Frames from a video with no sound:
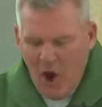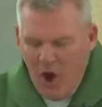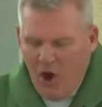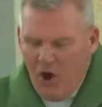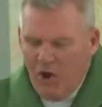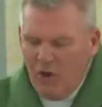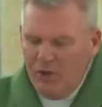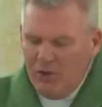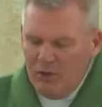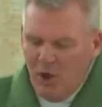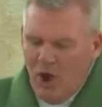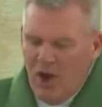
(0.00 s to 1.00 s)
all the
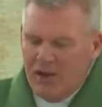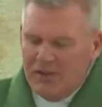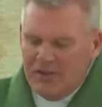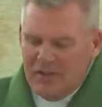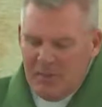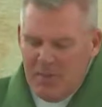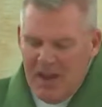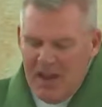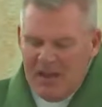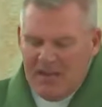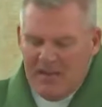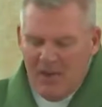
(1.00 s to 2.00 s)
laws
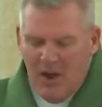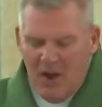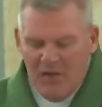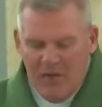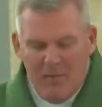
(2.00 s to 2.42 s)
depend on